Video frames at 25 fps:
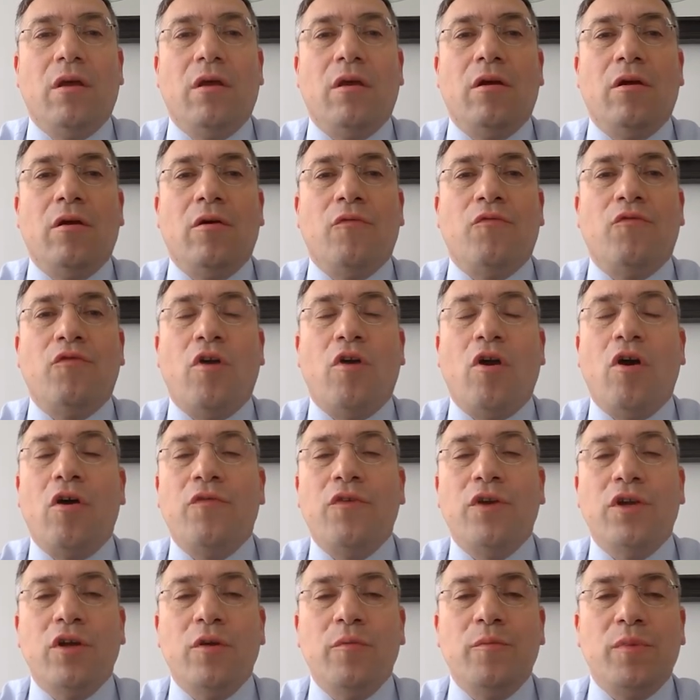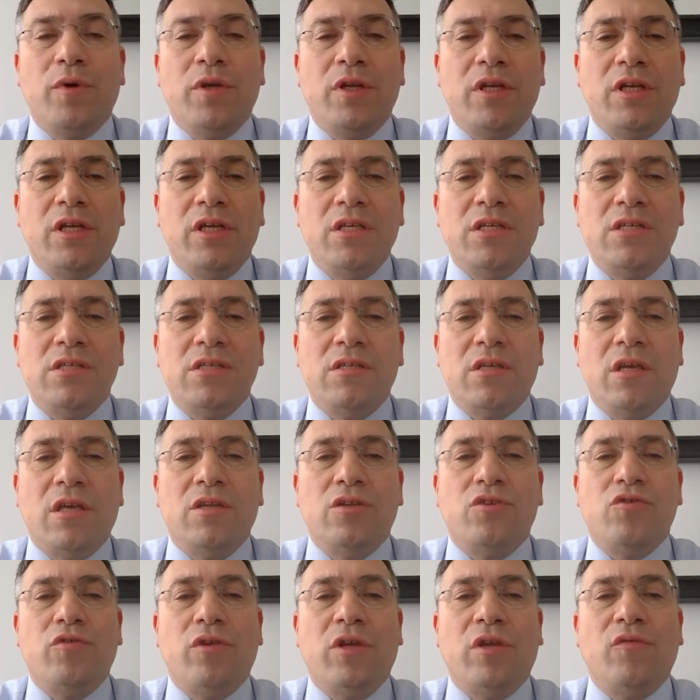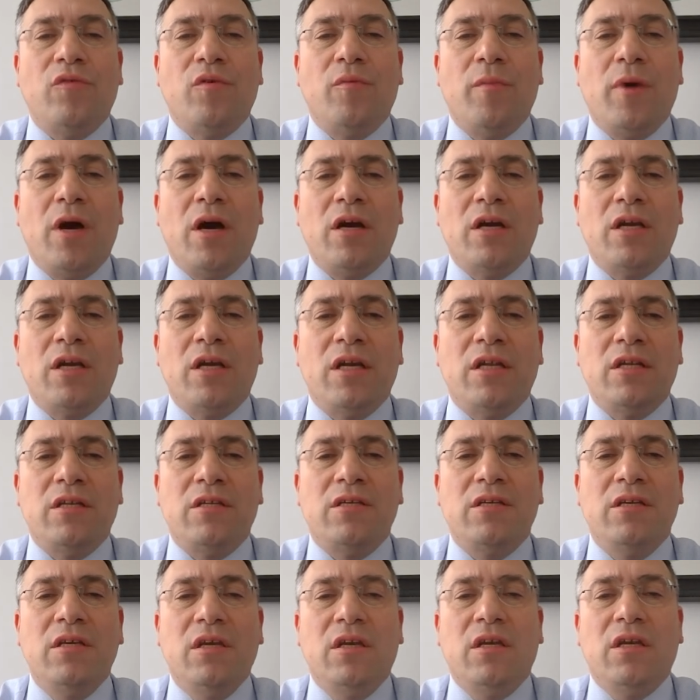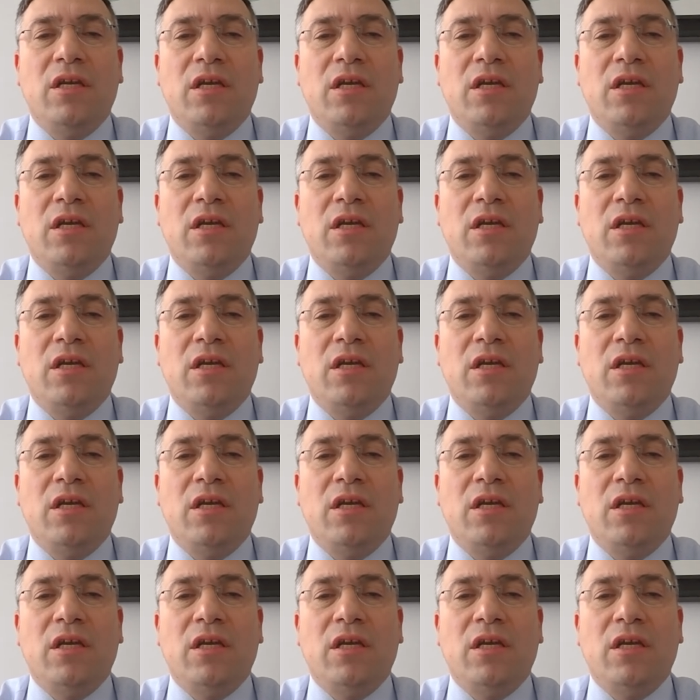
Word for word: Uh, for other companies entering the market,